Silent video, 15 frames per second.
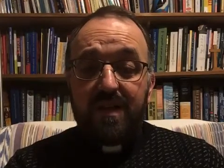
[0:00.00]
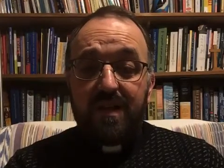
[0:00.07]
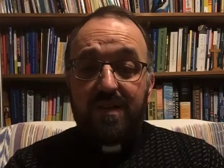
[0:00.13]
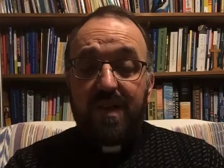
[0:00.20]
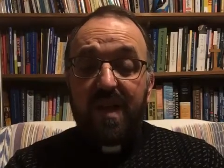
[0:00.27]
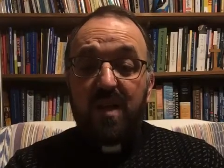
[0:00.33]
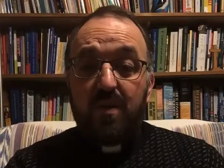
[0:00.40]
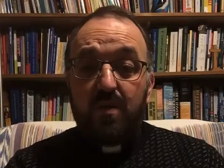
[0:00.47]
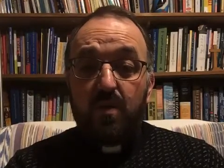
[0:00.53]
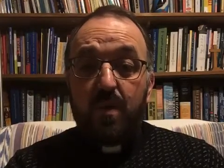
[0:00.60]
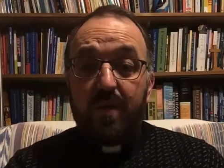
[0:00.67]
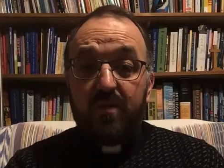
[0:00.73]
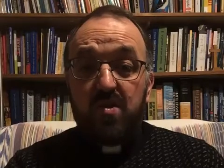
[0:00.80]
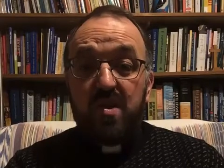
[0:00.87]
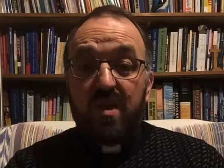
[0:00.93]
Letting you into a bit
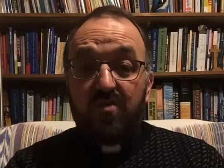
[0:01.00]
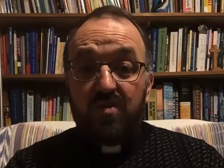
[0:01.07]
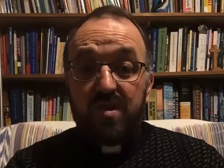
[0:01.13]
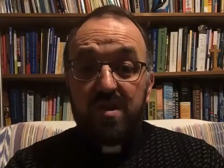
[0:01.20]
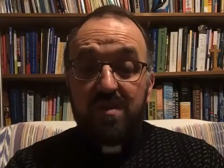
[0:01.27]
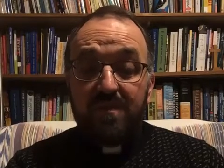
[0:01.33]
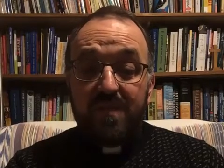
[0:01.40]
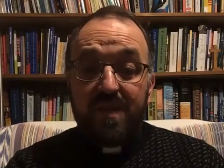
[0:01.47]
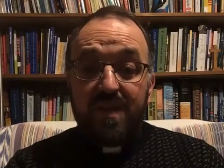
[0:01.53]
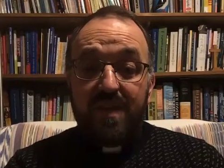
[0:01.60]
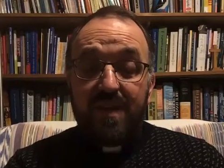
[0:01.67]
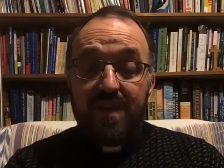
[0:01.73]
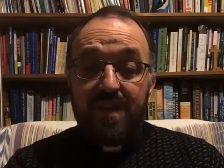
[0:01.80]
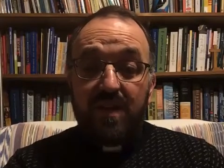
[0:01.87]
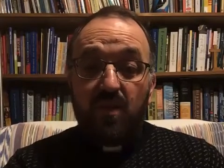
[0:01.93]
of a secret,
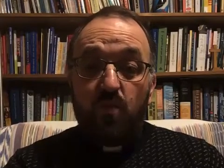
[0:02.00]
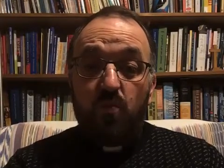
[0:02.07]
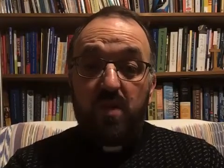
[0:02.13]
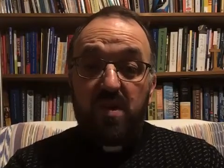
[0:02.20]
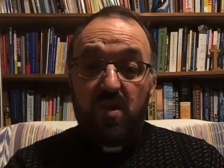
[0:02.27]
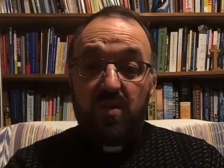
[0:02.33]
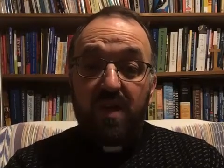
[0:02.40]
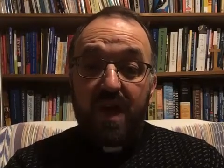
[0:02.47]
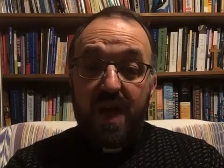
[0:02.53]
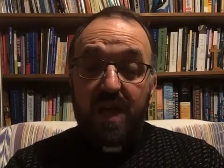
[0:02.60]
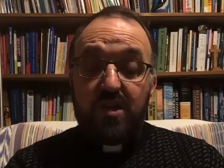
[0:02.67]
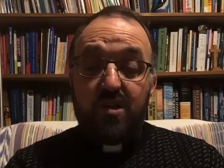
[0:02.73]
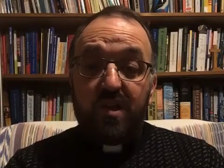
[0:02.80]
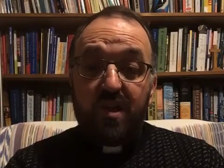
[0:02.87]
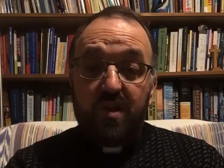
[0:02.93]
we don't
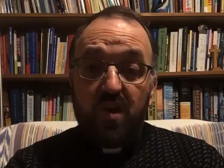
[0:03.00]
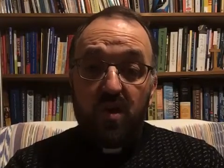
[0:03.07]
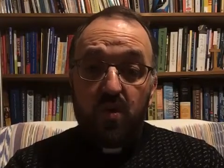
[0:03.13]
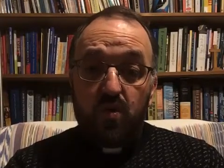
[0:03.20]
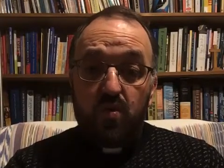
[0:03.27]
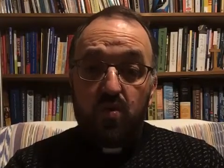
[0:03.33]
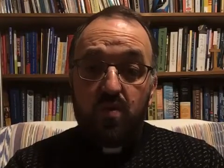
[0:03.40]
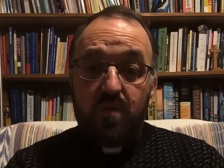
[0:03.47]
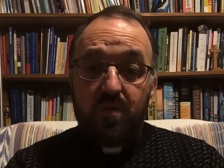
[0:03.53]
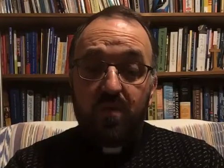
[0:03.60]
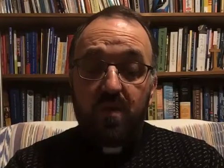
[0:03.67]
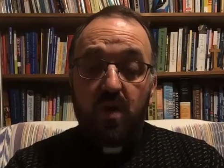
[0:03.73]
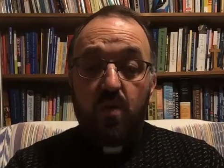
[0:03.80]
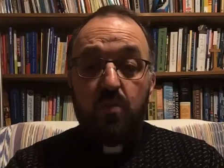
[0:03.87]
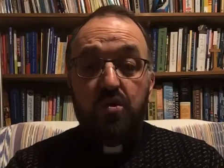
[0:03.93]
actually know
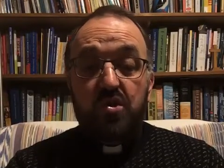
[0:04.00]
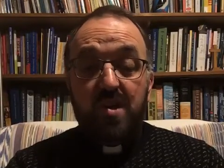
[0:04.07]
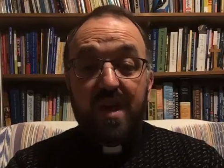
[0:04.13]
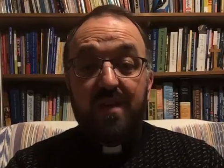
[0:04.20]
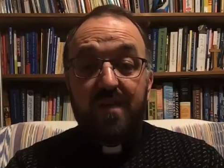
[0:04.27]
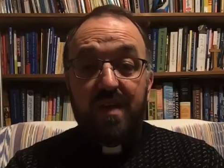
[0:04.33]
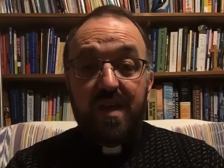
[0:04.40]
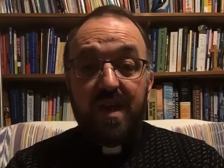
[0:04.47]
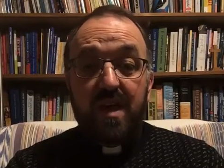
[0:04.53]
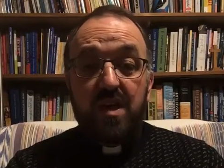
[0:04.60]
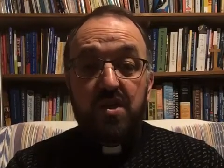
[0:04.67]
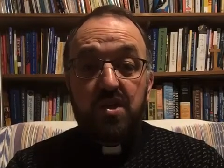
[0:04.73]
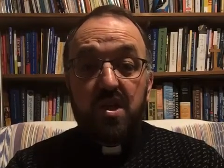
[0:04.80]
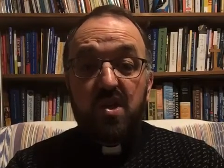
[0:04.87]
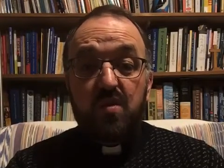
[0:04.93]
on which day of the year
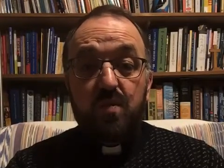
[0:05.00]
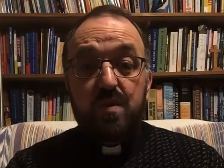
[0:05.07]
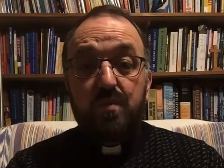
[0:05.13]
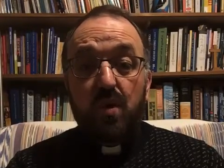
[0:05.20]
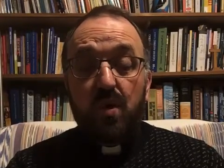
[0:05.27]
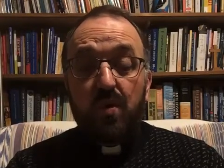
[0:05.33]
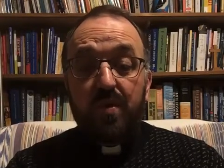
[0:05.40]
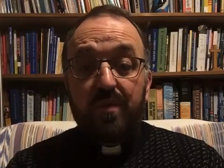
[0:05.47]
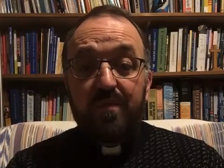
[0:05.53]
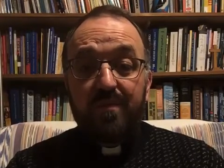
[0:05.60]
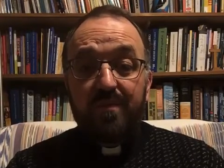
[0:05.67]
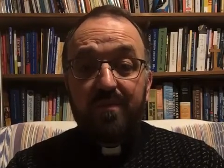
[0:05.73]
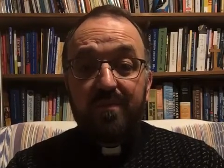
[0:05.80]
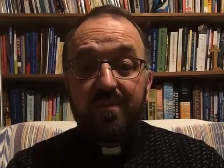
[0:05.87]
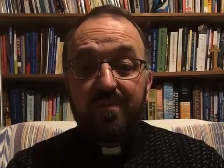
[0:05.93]
Jesus was born.
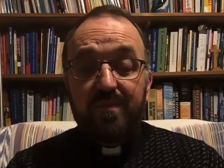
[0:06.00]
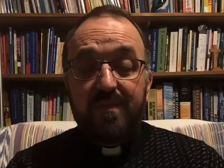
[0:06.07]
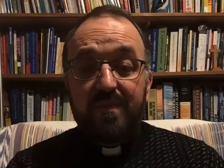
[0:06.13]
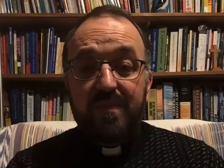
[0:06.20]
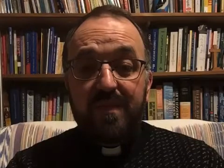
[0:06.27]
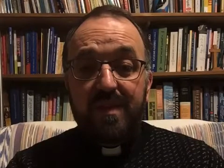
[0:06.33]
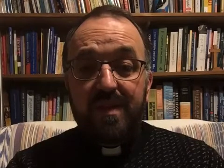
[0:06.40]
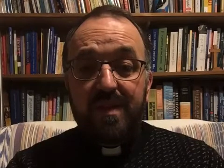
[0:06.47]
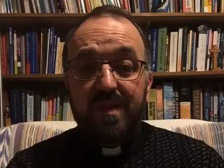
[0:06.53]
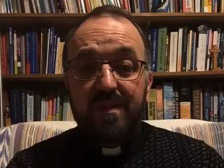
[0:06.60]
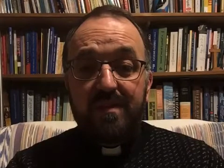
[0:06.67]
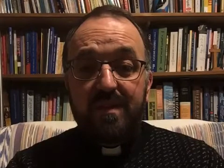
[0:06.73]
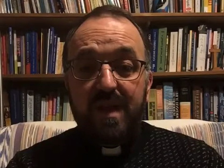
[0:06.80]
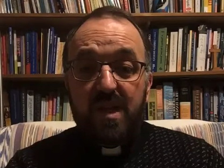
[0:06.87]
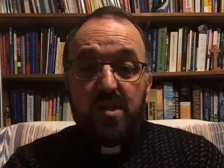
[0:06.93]

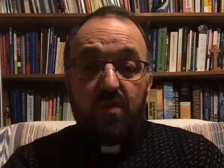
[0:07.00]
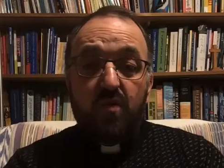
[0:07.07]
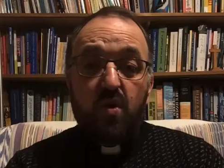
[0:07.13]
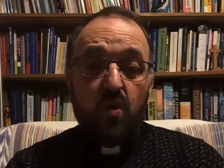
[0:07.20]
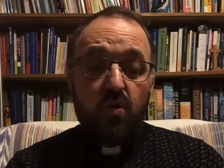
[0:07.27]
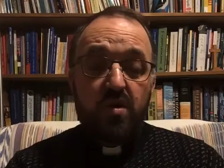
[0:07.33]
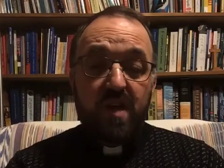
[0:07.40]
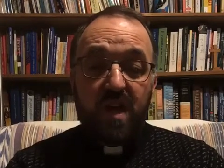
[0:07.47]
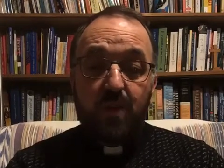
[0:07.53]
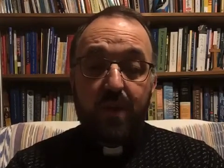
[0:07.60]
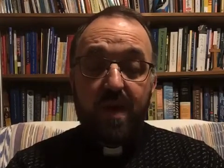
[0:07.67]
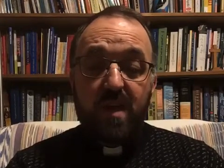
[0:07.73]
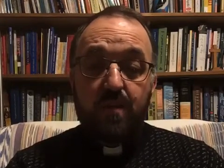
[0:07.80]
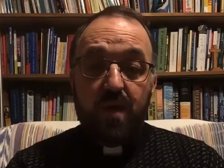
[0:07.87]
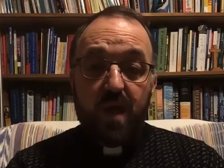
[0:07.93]
It's not recorded anywhere
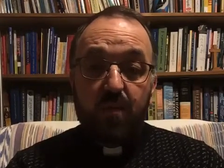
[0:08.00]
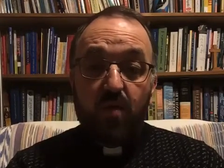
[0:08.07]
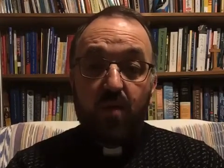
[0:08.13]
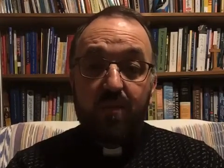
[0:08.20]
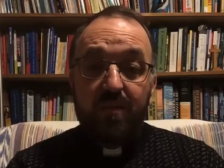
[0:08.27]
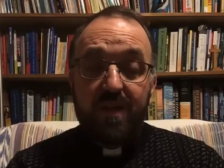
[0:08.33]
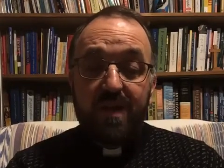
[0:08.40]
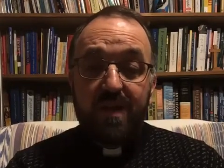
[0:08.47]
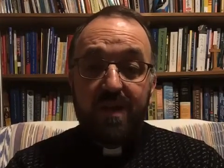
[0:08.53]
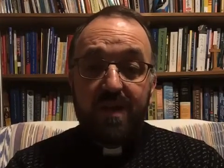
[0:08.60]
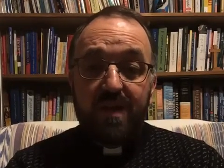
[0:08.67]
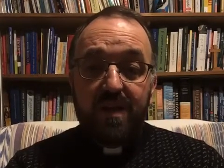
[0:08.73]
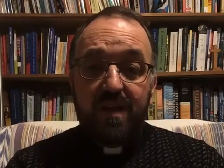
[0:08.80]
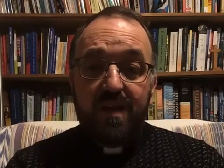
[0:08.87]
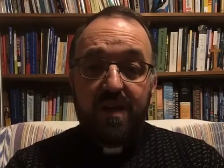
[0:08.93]
in the Bible.
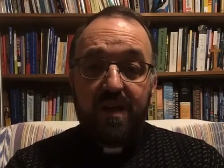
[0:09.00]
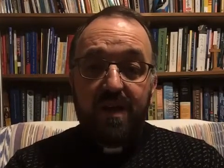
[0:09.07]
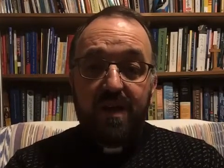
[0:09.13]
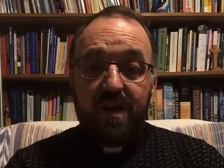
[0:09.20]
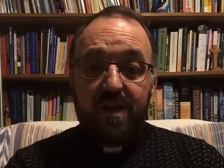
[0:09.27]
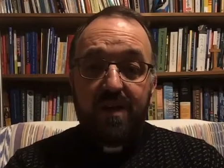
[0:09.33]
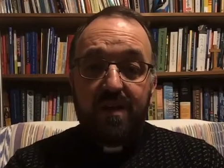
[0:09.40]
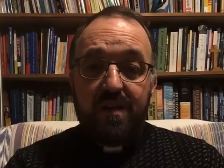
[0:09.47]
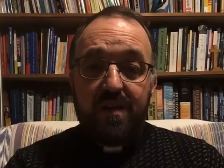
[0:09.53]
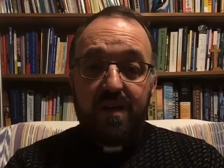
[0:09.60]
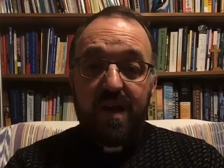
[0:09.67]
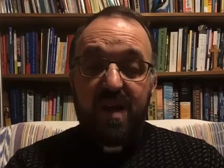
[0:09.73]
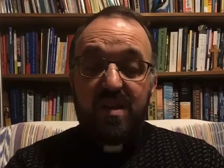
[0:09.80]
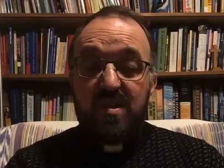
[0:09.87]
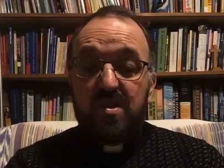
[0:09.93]

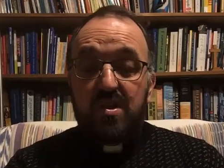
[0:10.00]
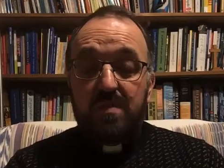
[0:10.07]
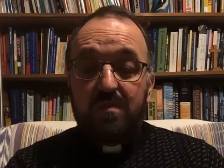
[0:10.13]
And